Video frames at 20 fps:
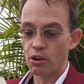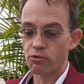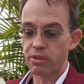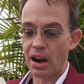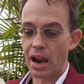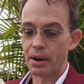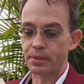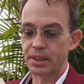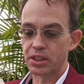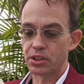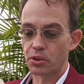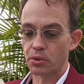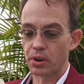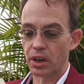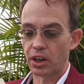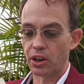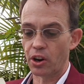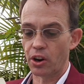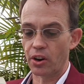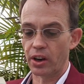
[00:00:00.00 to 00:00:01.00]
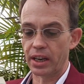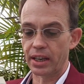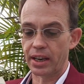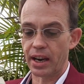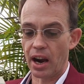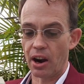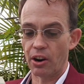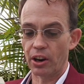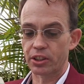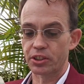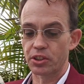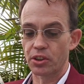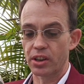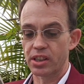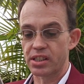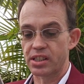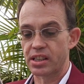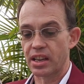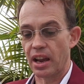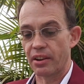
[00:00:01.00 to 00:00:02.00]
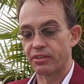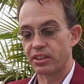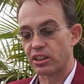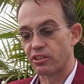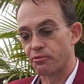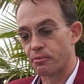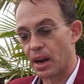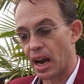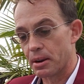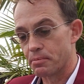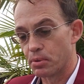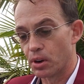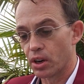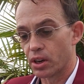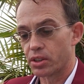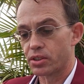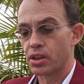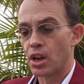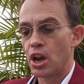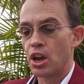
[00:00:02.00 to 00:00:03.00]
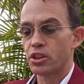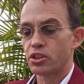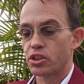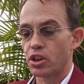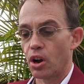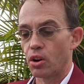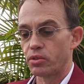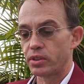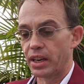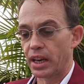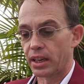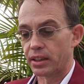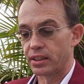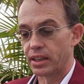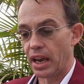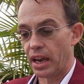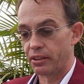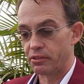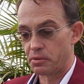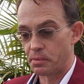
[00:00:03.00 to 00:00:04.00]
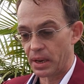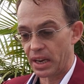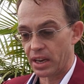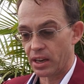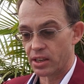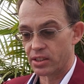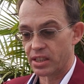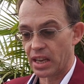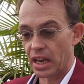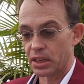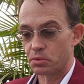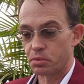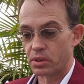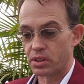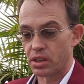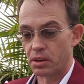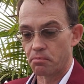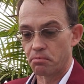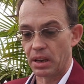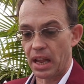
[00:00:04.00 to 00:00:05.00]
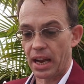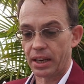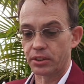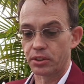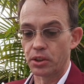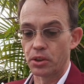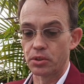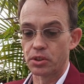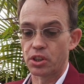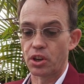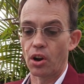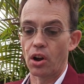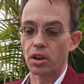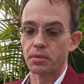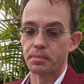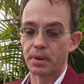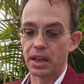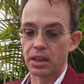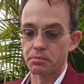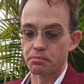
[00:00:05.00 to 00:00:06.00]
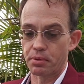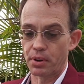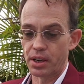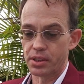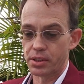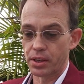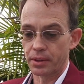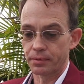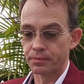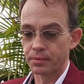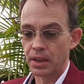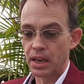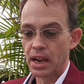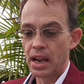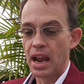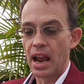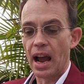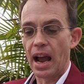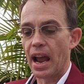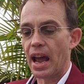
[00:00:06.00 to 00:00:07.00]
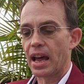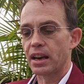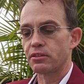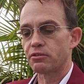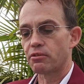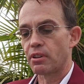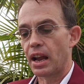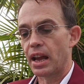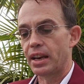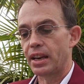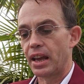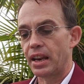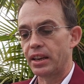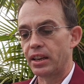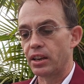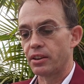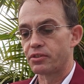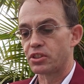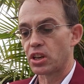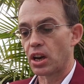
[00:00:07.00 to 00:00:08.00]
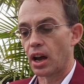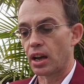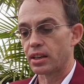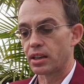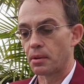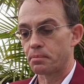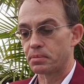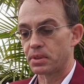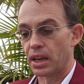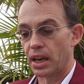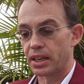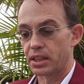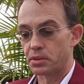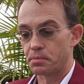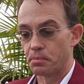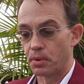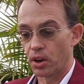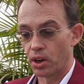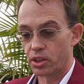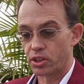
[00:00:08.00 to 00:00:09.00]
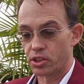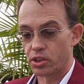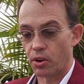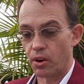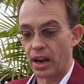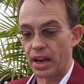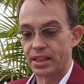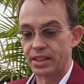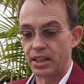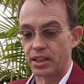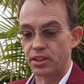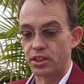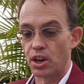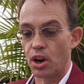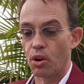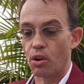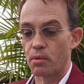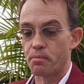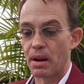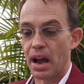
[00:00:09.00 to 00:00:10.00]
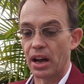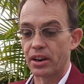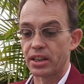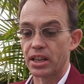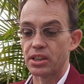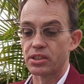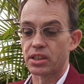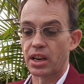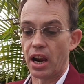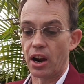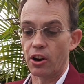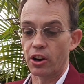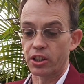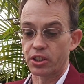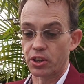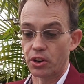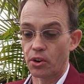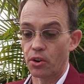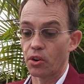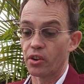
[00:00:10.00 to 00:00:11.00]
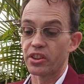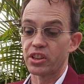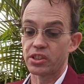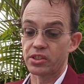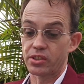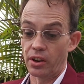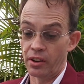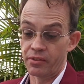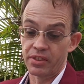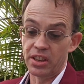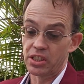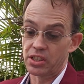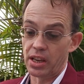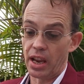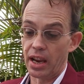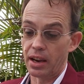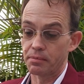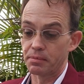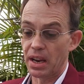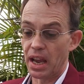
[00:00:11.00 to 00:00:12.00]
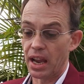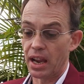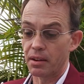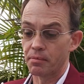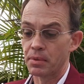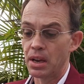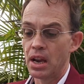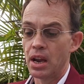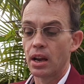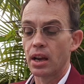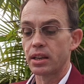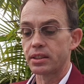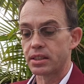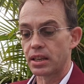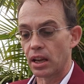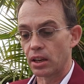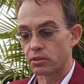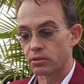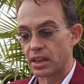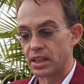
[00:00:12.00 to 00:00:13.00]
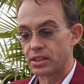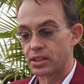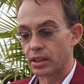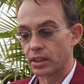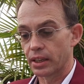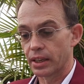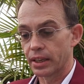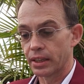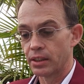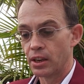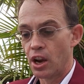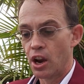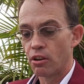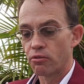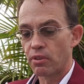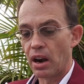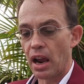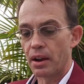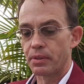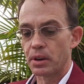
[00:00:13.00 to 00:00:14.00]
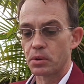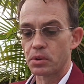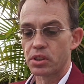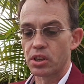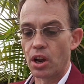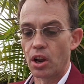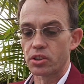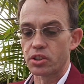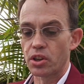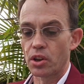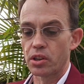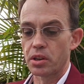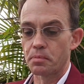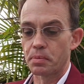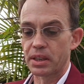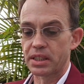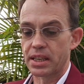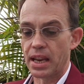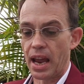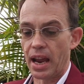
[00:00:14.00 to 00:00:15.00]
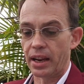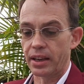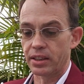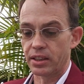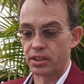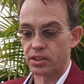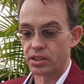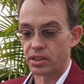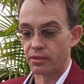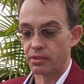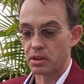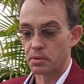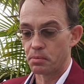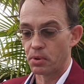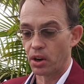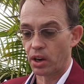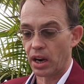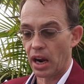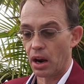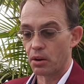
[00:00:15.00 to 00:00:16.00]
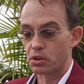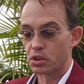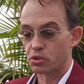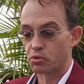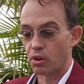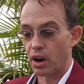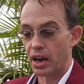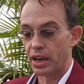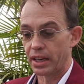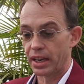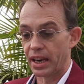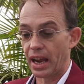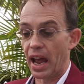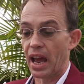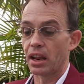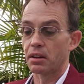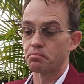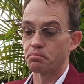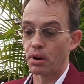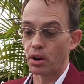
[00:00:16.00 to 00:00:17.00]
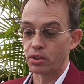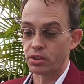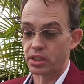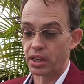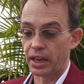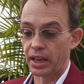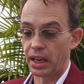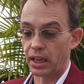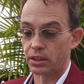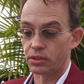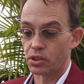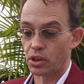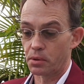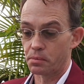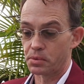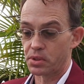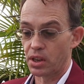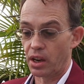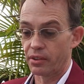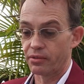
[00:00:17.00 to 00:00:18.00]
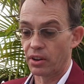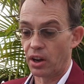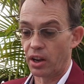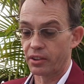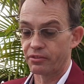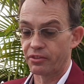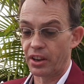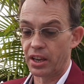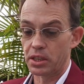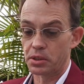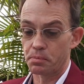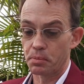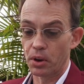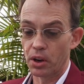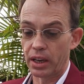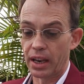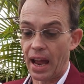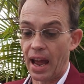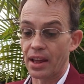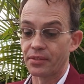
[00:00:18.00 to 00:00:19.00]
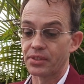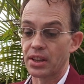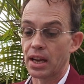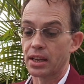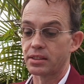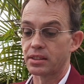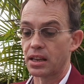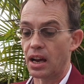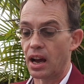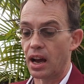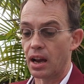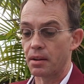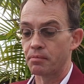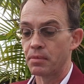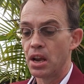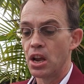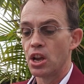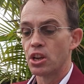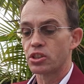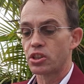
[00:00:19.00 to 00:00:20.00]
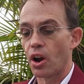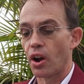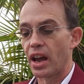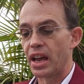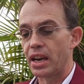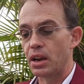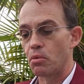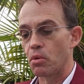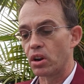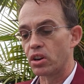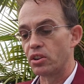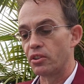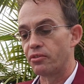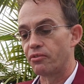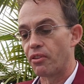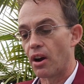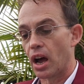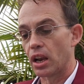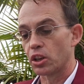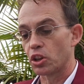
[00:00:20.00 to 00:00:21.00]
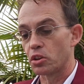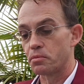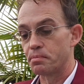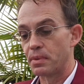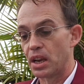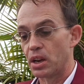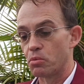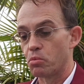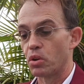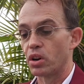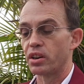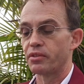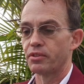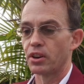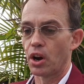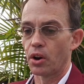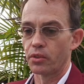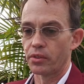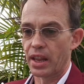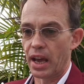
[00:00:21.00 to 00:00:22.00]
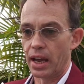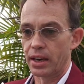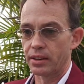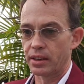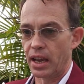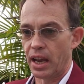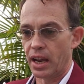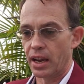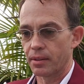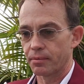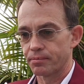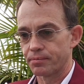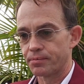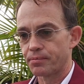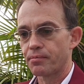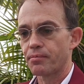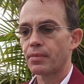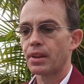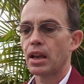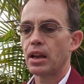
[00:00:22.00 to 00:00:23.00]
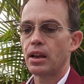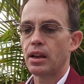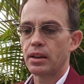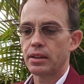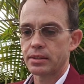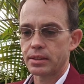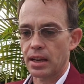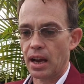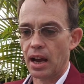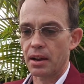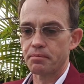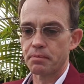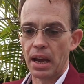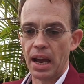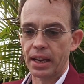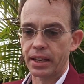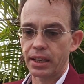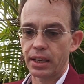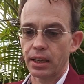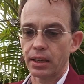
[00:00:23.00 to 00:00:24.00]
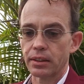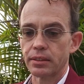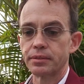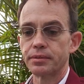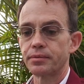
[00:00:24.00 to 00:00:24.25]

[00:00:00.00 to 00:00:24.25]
Rabbit's a recurring character in 7 of my books, so nicknamed because that's what some black dudes called me in prison. I hadn't read any of John Updike's books, so I didn't know about his character of the same name until recently. Rabbit was also the protagonist of the book I was writing and posting excerpts of on Facebook at that time, so anyone who followed me would have known that name. Time back in.